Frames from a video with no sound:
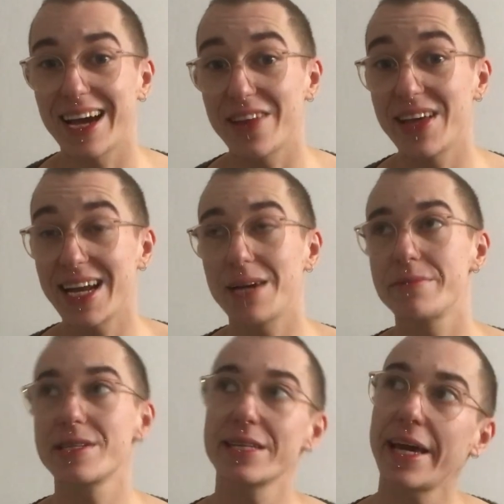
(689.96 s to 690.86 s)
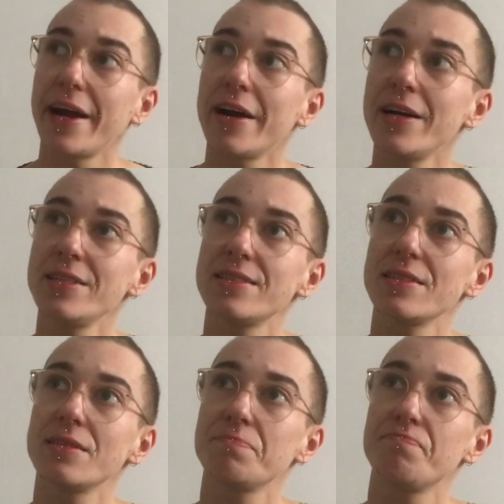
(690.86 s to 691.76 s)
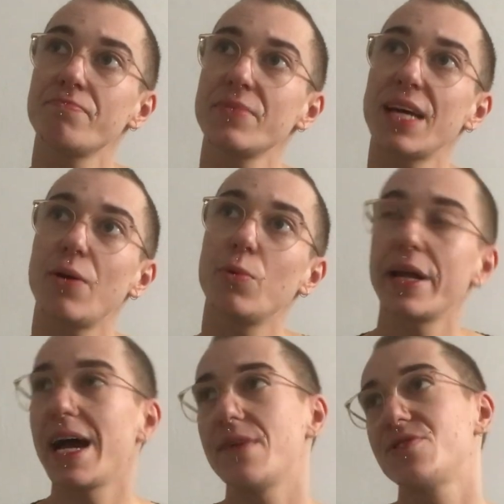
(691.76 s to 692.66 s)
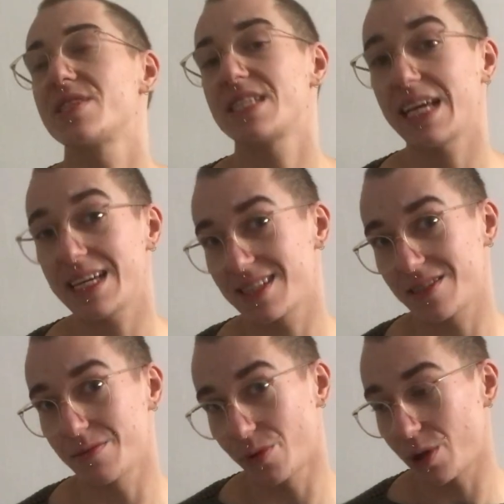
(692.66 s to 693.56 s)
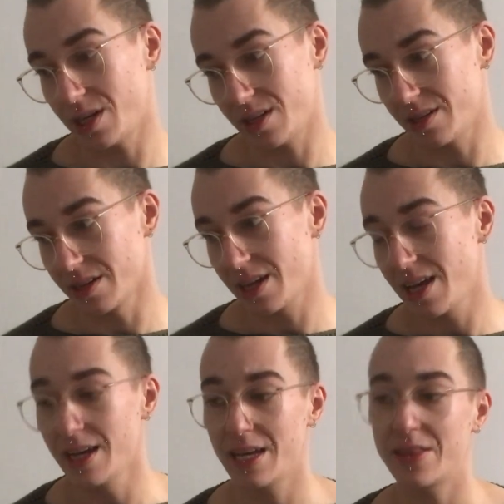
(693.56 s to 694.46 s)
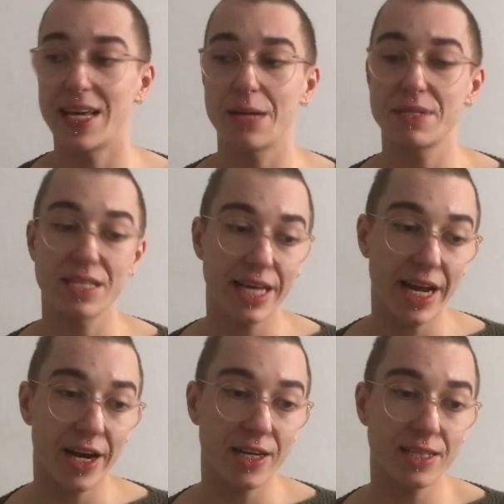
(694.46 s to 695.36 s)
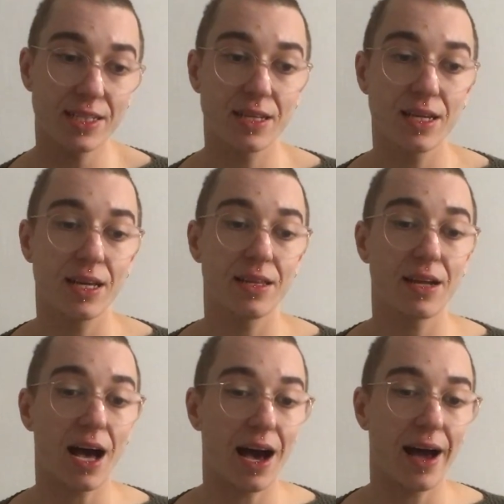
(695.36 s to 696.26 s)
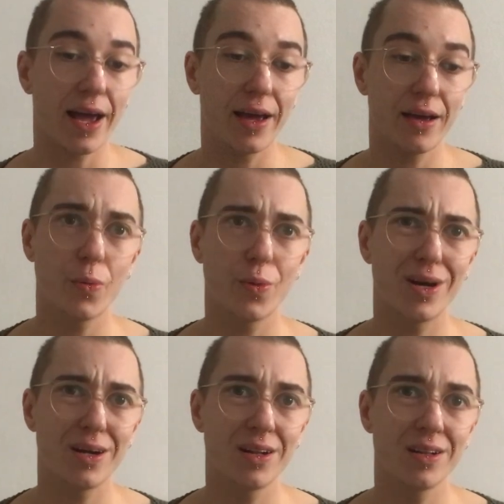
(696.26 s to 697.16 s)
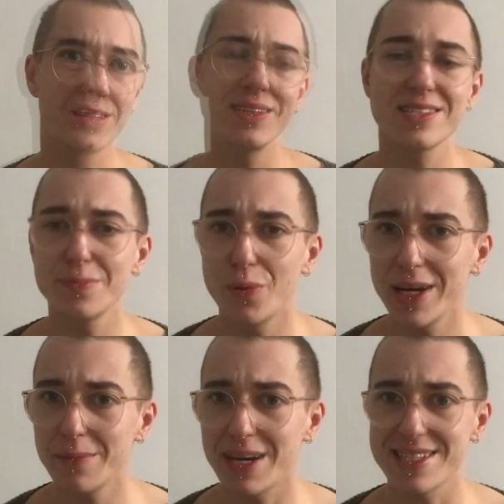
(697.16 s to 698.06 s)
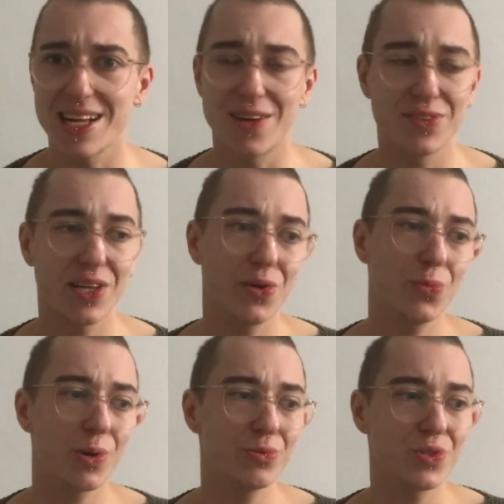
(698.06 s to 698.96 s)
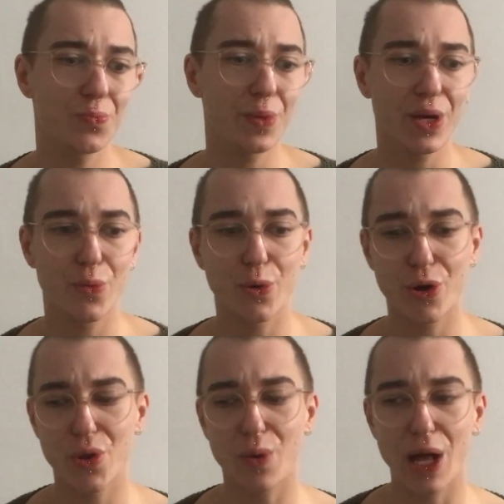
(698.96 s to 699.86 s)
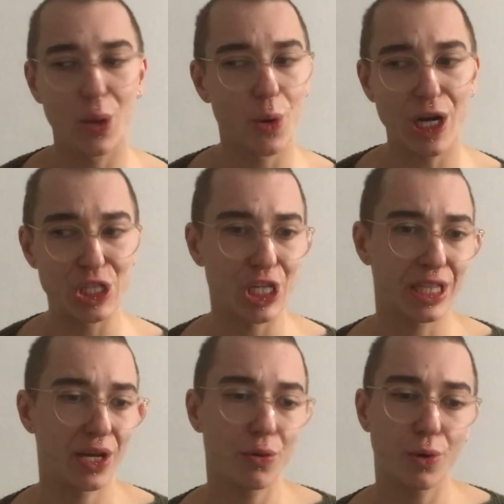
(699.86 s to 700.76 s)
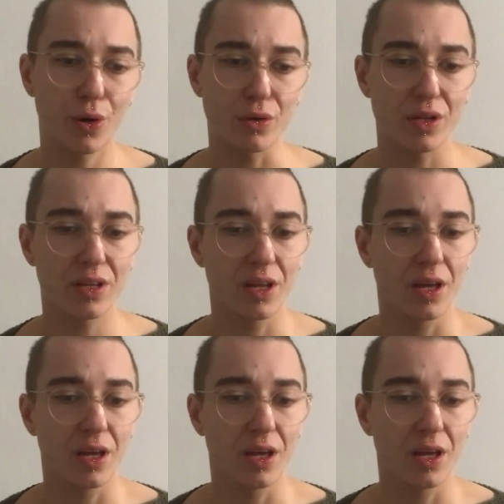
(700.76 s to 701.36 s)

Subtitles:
that I'm scared that what I have to say isn't important, that I'm scared that I will disappoint myself, that it won't be worthwhile watching, that it won't